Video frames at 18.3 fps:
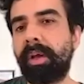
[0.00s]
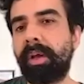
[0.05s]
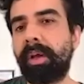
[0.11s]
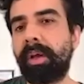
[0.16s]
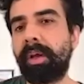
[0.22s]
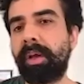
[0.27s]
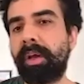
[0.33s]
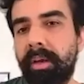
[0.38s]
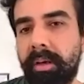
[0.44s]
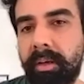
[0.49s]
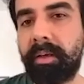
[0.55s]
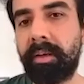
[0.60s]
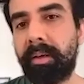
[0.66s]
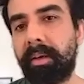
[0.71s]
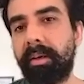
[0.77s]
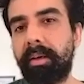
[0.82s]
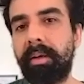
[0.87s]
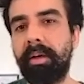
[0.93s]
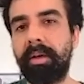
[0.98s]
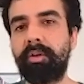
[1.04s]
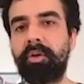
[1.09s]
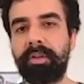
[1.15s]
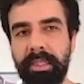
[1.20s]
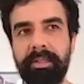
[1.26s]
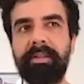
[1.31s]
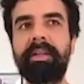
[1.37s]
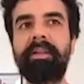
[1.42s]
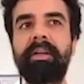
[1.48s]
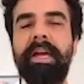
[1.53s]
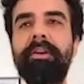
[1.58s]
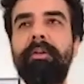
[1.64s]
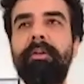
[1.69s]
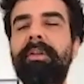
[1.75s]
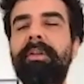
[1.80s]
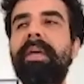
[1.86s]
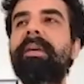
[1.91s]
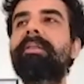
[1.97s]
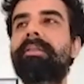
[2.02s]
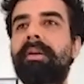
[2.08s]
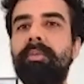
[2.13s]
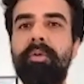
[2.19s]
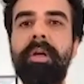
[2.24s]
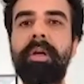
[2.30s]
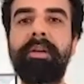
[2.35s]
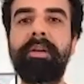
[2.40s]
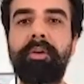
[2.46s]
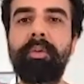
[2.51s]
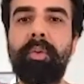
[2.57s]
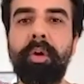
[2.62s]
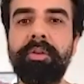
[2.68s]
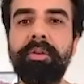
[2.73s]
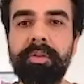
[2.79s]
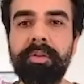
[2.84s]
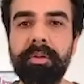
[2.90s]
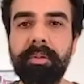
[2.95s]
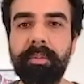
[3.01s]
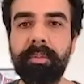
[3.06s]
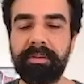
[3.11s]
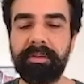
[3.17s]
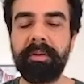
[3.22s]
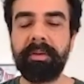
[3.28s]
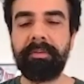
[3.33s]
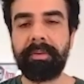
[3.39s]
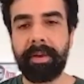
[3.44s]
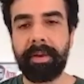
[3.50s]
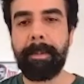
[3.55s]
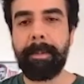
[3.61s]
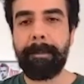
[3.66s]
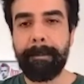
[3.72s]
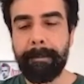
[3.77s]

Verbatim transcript: Yeah. You know, these are the kind of things I would like to watch myself. Yeah.